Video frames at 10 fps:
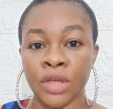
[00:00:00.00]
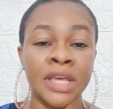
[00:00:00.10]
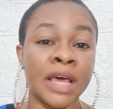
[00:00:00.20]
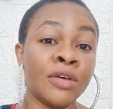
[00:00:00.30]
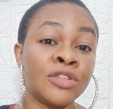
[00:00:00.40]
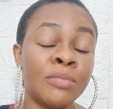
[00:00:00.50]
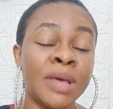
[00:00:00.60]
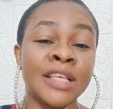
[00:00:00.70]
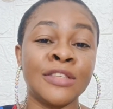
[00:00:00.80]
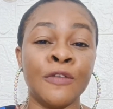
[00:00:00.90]
You can also
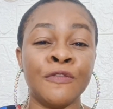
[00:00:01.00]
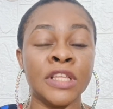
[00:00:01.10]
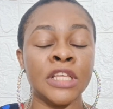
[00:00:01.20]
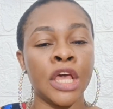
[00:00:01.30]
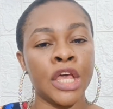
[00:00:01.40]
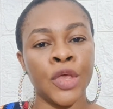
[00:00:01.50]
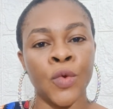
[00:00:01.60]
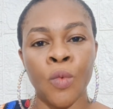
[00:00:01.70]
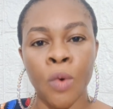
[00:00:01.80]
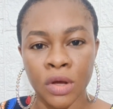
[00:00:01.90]
make use of it.
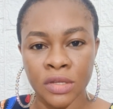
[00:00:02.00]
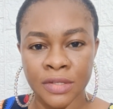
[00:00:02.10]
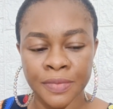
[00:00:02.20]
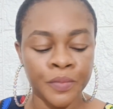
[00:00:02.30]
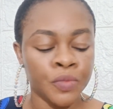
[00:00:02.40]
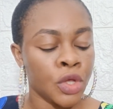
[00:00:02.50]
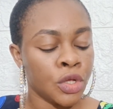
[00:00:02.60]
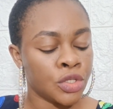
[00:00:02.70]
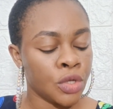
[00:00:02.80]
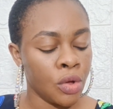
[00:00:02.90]
It works.
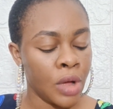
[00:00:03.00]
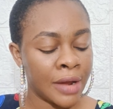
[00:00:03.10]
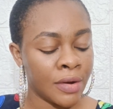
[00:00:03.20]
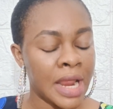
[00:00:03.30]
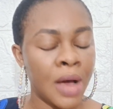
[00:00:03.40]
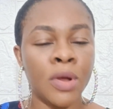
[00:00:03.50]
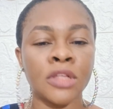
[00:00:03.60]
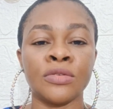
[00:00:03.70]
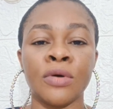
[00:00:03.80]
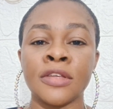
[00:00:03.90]
So another
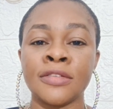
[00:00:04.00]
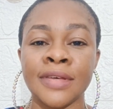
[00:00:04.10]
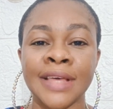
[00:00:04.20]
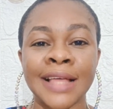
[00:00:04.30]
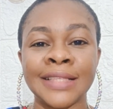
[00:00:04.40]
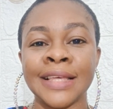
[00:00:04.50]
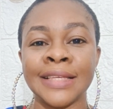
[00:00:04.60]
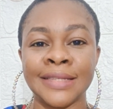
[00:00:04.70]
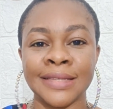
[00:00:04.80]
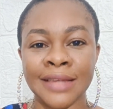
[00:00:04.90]
one to also get
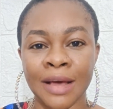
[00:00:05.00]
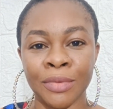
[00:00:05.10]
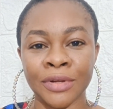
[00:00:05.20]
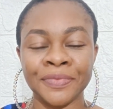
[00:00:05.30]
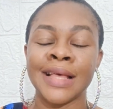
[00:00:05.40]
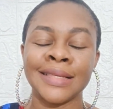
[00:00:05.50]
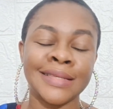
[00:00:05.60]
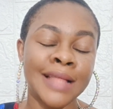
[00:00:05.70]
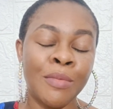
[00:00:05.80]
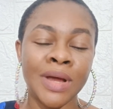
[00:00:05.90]
is cinnamon.
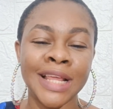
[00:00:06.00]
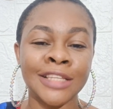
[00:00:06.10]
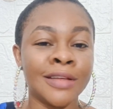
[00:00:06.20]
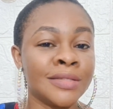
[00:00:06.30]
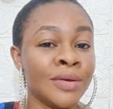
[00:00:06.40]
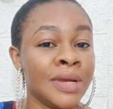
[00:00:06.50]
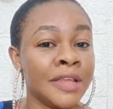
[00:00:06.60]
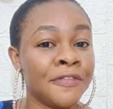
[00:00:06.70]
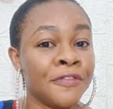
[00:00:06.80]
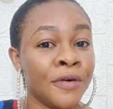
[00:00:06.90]
Cinnamon is not
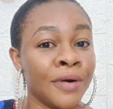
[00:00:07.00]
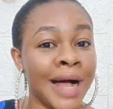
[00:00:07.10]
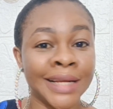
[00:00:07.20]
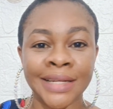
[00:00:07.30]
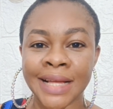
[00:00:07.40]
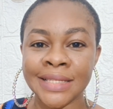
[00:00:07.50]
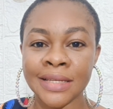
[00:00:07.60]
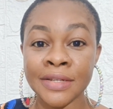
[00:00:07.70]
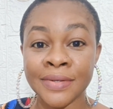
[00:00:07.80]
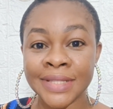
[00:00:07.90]
only for
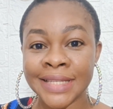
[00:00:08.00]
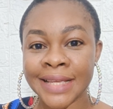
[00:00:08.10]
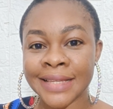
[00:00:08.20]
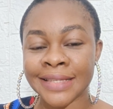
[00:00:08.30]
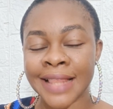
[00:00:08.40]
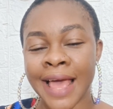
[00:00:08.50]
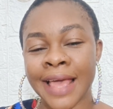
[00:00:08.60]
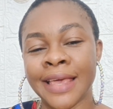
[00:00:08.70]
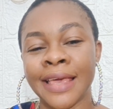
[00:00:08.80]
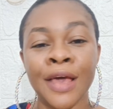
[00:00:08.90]
attracting good things
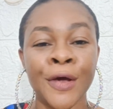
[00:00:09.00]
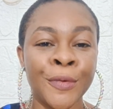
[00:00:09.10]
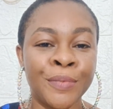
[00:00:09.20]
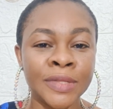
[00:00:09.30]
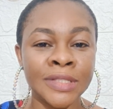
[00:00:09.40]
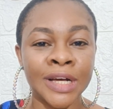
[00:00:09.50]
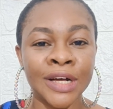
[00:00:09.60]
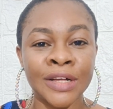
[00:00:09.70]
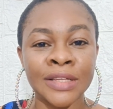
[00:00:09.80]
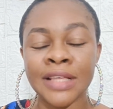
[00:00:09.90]
like open
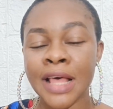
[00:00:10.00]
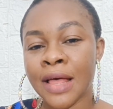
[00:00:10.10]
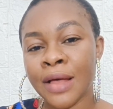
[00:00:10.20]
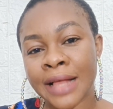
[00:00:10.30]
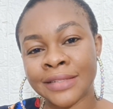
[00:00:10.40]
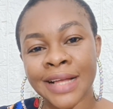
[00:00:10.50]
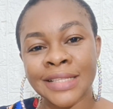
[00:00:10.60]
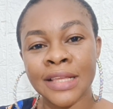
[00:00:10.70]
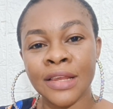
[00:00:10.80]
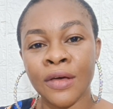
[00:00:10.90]
doors,
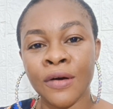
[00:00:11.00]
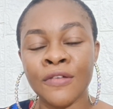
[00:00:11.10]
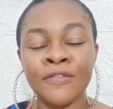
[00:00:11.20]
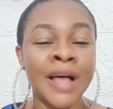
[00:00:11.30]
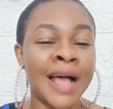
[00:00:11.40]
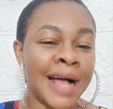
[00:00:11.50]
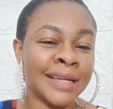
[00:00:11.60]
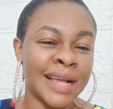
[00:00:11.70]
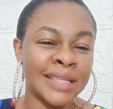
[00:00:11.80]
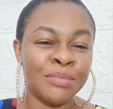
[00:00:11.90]
attracting love,
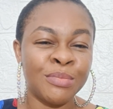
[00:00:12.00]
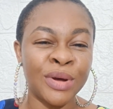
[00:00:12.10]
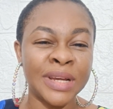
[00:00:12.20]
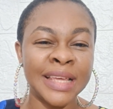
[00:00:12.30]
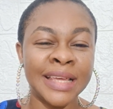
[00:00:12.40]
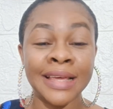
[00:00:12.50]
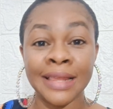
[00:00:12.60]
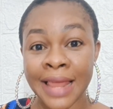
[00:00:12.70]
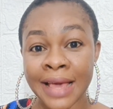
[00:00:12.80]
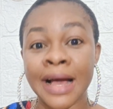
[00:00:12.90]
attracting money,
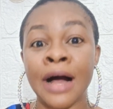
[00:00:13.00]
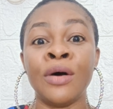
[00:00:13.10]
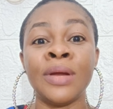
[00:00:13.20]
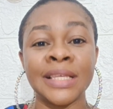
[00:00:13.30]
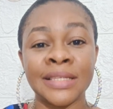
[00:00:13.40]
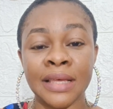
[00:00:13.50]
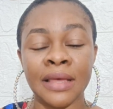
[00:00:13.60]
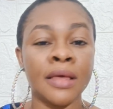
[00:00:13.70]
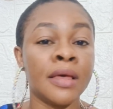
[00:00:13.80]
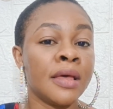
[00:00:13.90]
like I always say.